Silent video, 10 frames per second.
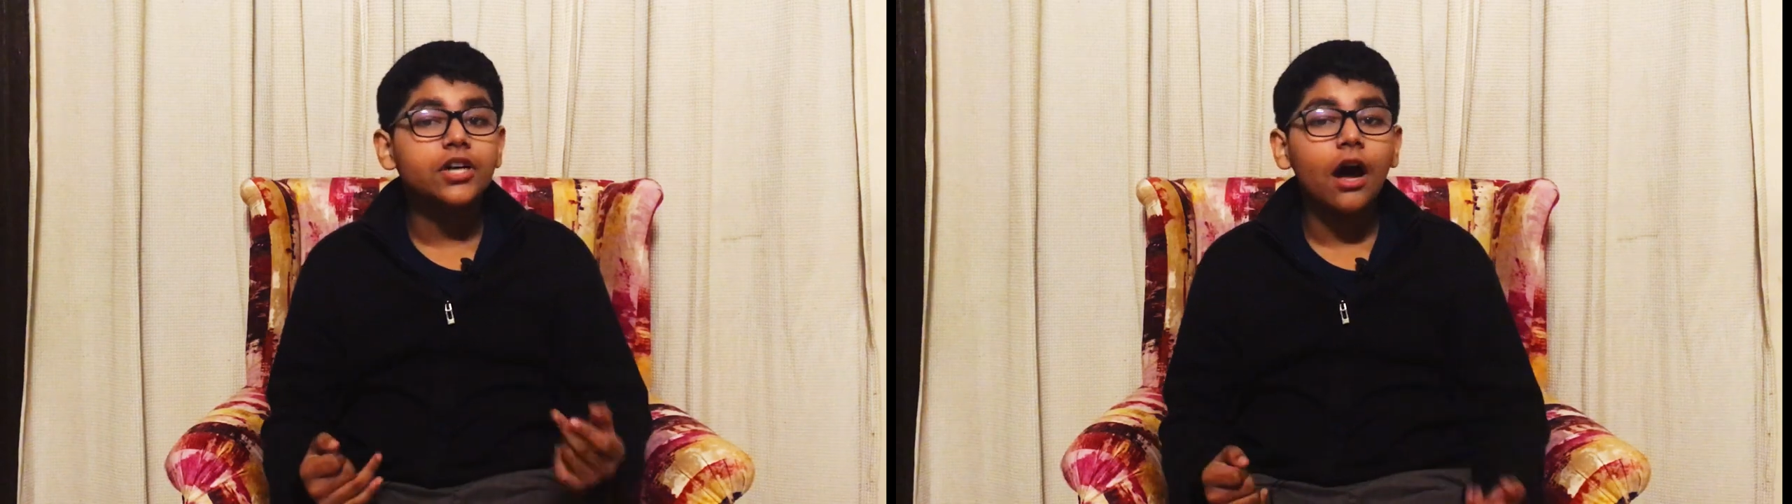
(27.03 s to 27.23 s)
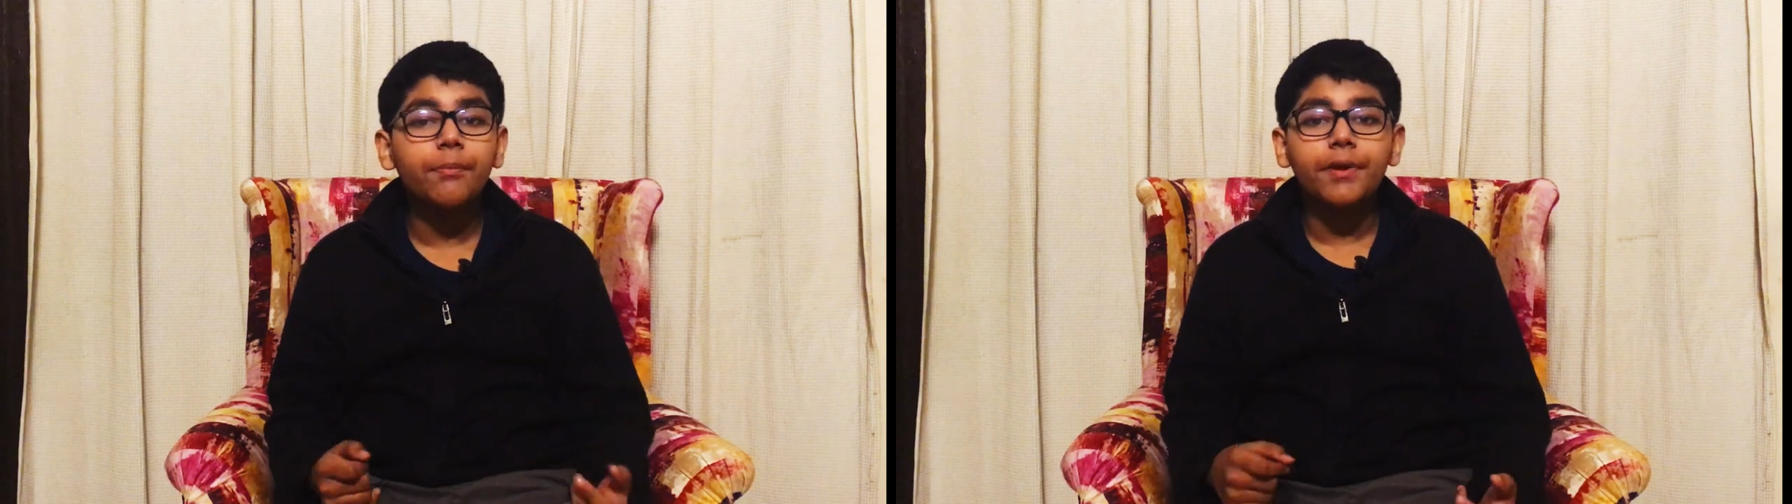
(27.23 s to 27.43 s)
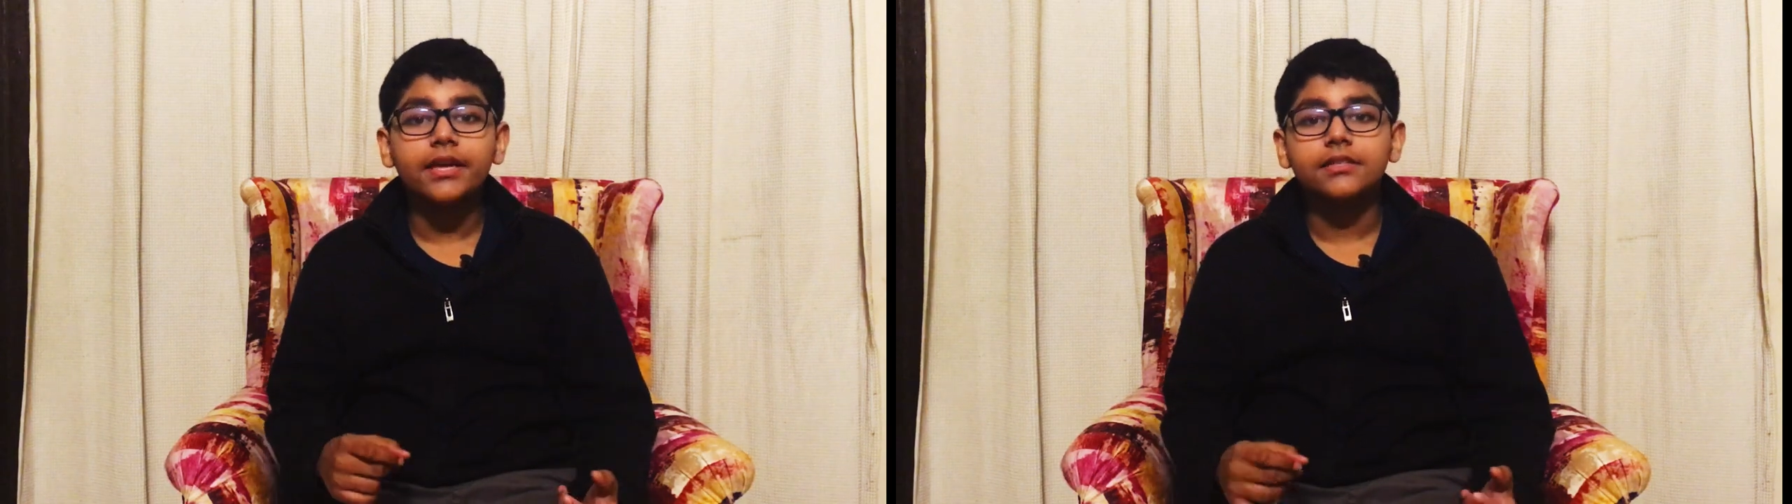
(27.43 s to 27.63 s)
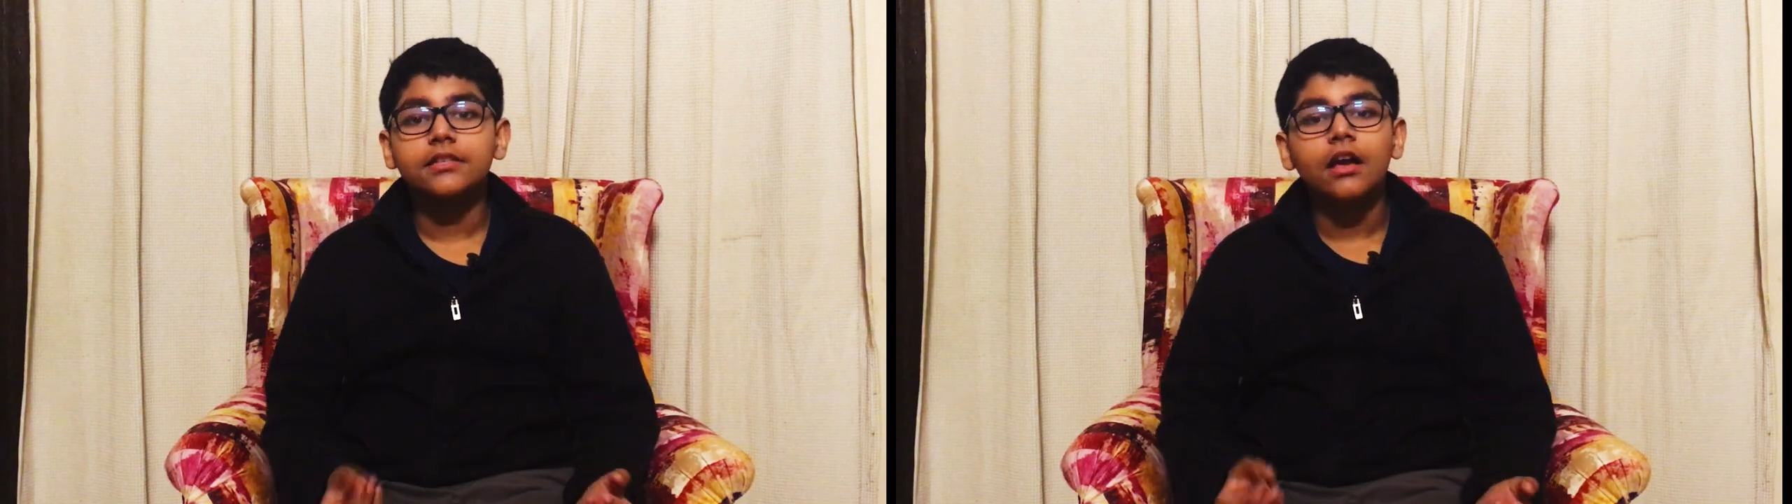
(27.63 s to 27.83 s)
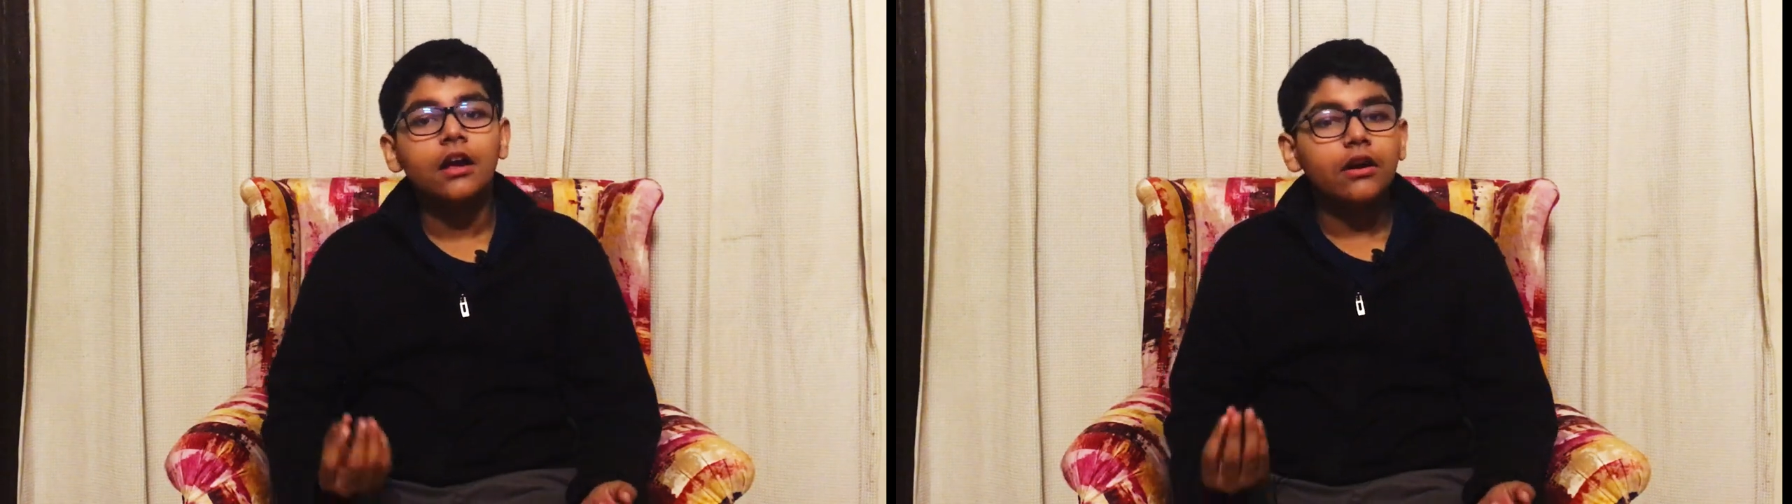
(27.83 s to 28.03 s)
topics,
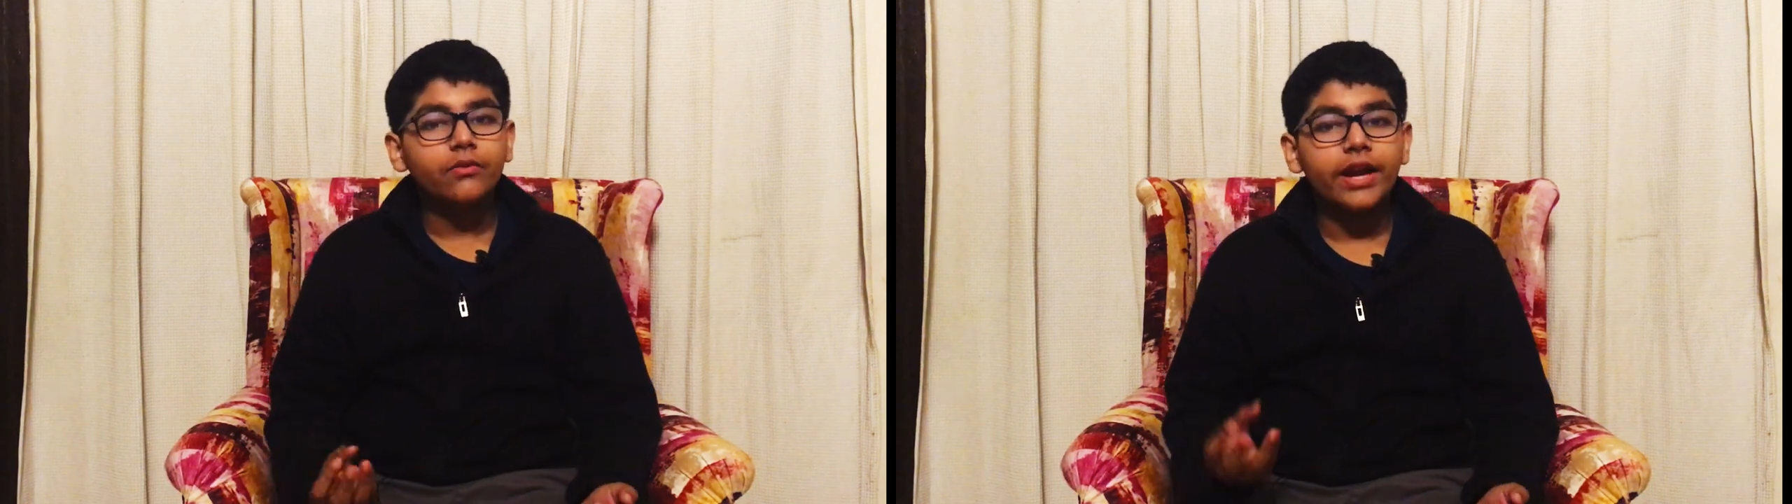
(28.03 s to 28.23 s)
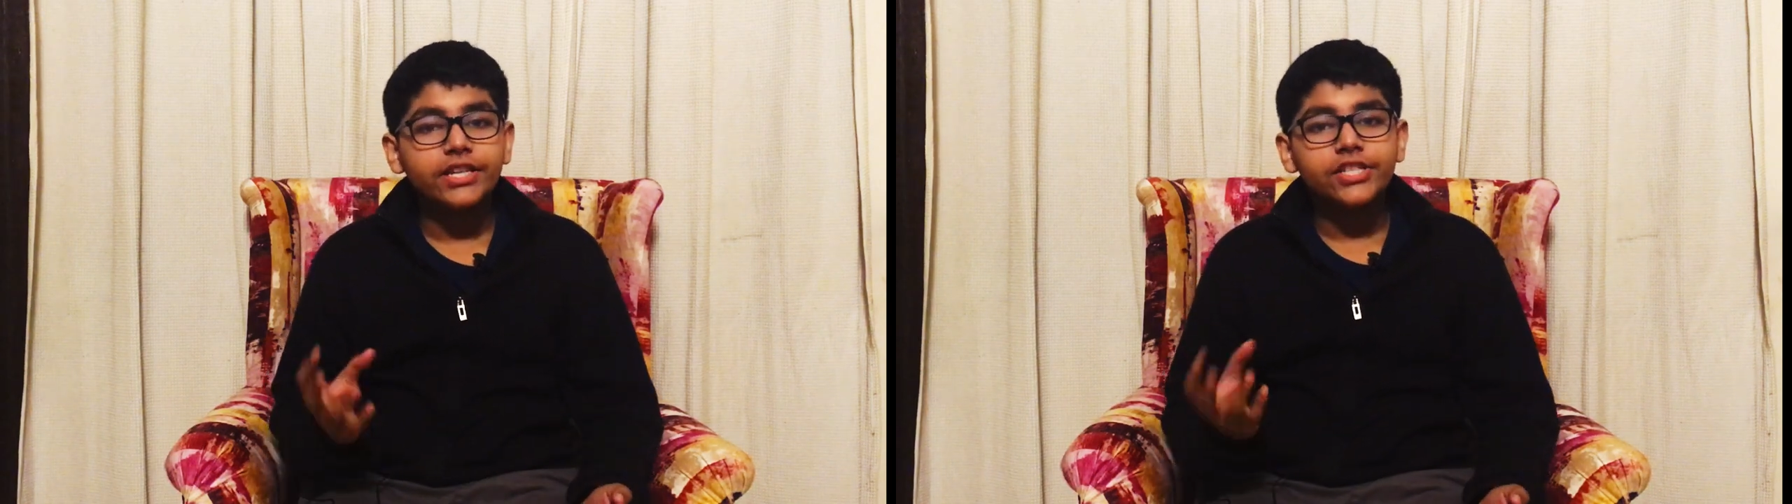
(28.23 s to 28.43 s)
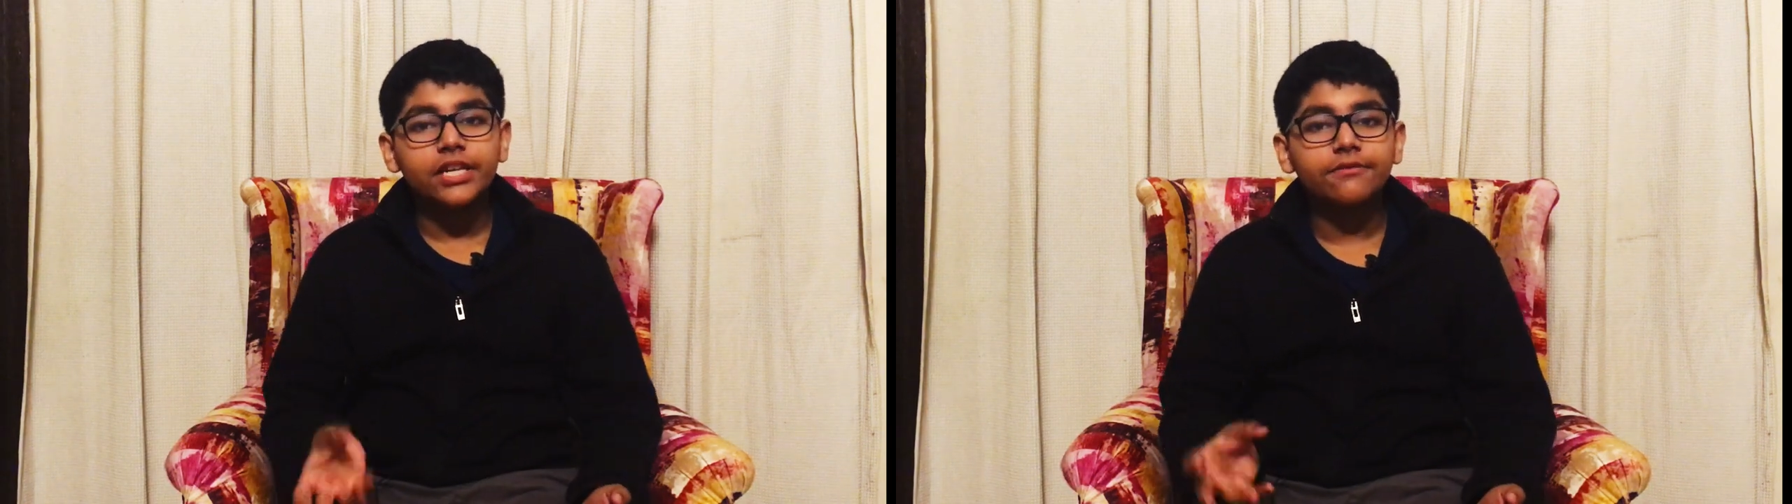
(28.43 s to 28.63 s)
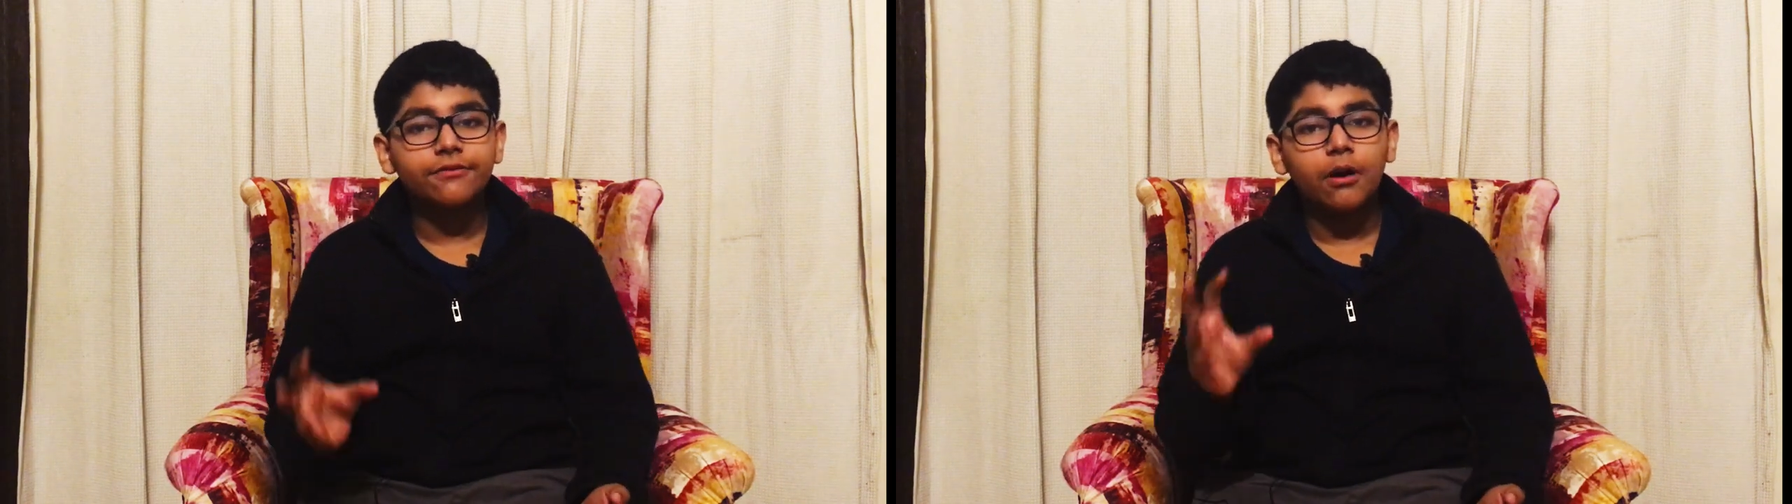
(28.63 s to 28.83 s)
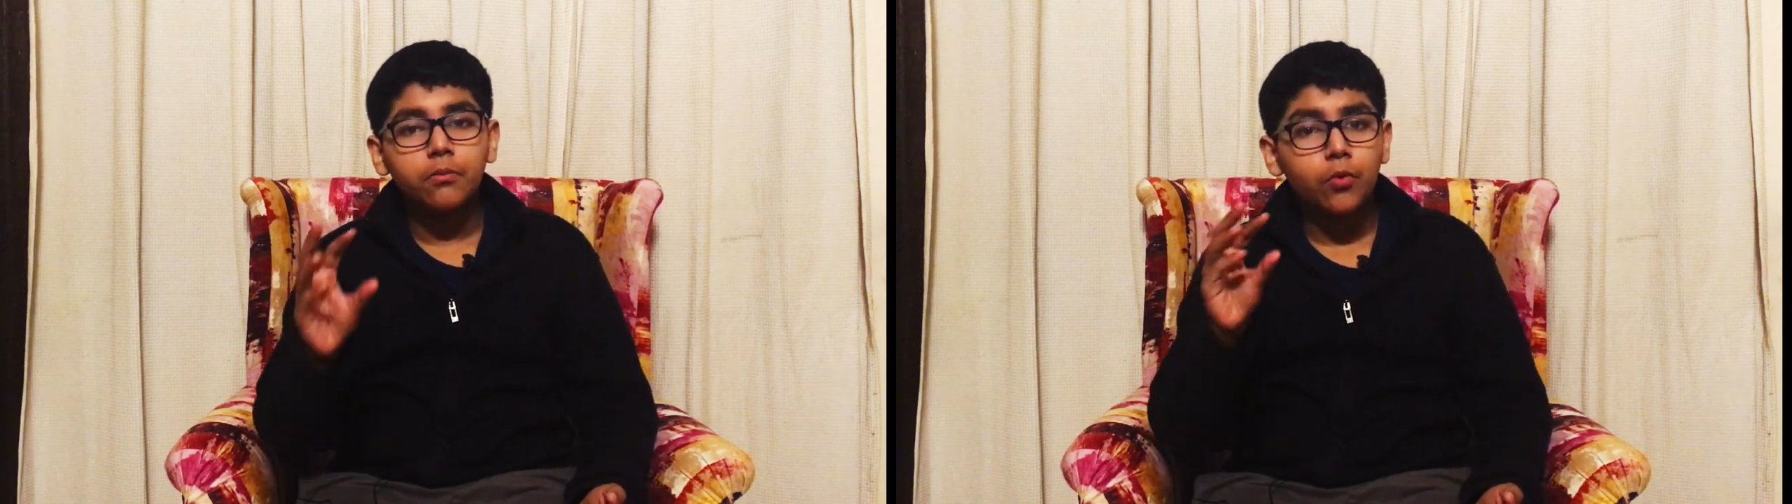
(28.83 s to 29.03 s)
ranging from